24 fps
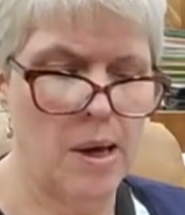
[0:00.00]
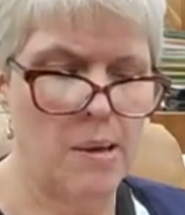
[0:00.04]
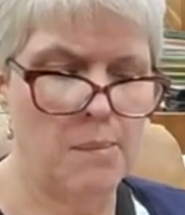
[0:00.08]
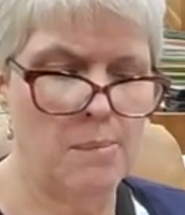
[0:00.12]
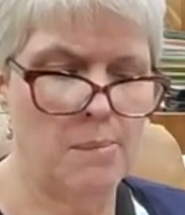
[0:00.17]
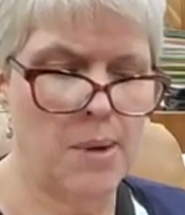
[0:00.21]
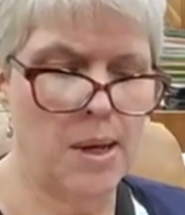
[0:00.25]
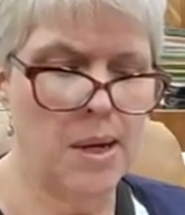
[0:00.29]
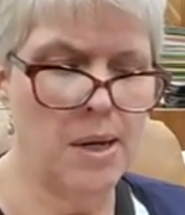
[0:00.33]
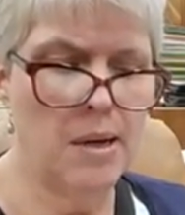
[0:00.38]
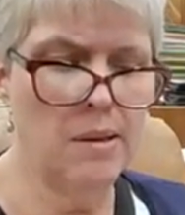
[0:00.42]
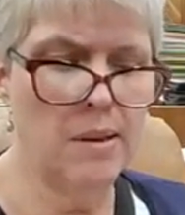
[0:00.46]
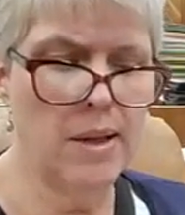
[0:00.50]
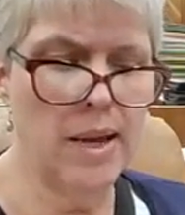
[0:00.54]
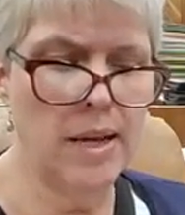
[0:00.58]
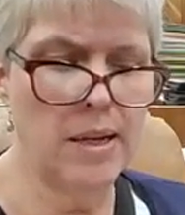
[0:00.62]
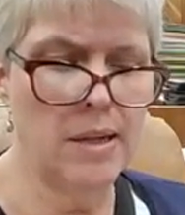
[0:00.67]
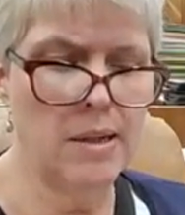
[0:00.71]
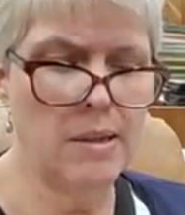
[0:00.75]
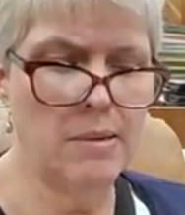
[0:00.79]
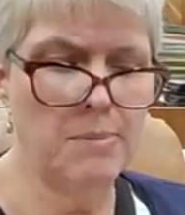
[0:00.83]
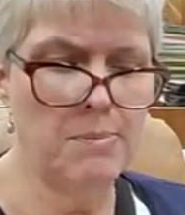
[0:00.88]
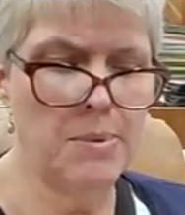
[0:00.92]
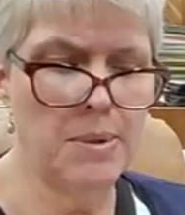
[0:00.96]
Mina
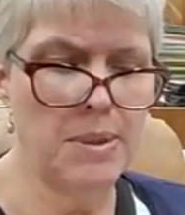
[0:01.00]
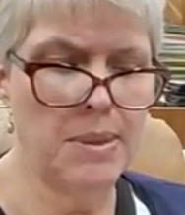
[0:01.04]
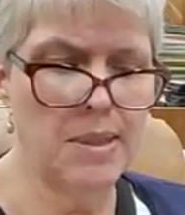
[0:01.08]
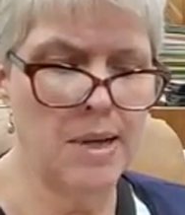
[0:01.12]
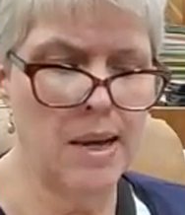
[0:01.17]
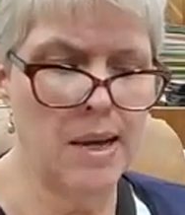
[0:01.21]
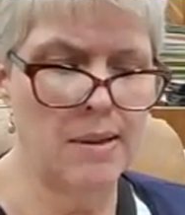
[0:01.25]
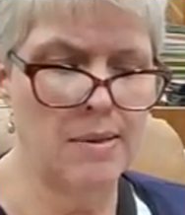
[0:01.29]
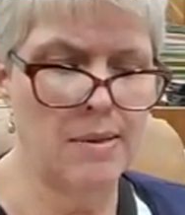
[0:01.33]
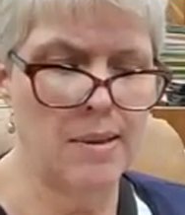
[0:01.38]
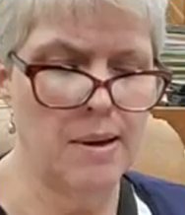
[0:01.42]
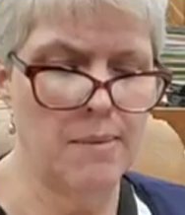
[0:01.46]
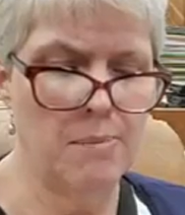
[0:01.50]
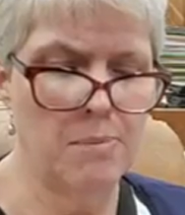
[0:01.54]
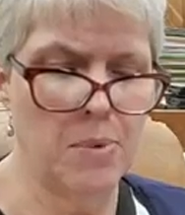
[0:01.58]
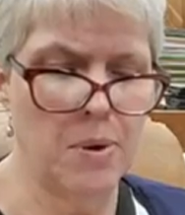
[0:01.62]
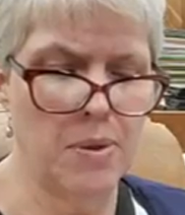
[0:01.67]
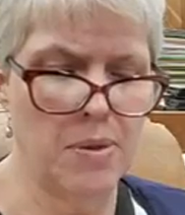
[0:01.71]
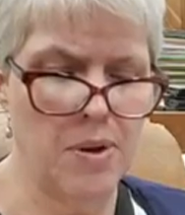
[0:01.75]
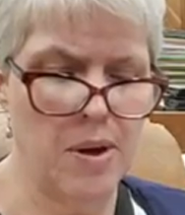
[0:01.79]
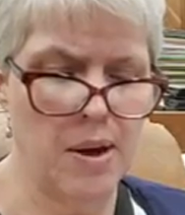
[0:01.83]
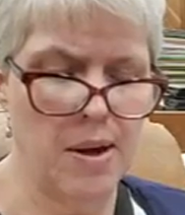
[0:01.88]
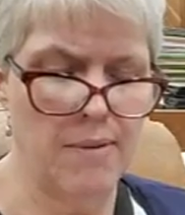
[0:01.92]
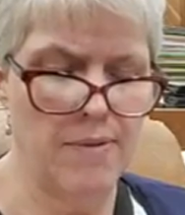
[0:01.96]
landed beside them with
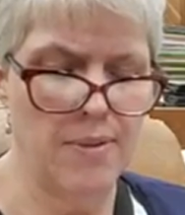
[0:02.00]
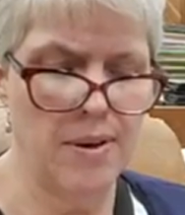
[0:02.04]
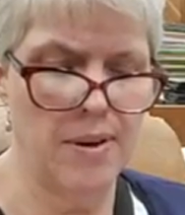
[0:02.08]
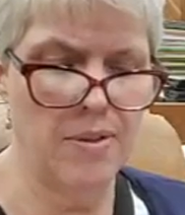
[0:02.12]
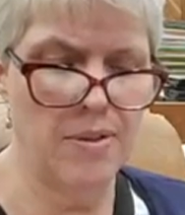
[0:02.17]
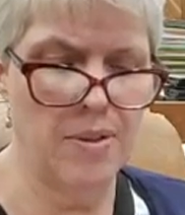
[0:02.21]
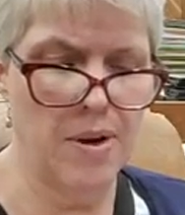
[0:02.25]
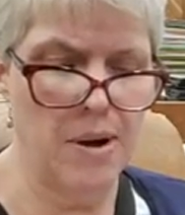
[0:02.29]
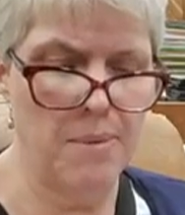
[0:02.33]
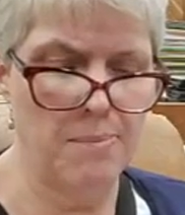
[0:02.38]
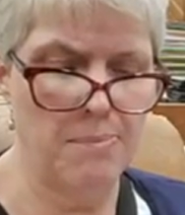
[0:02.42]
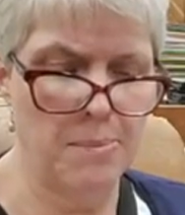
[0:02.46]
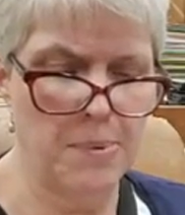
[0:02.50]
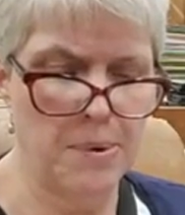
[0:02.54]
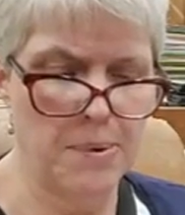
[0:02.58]
a heavy thump.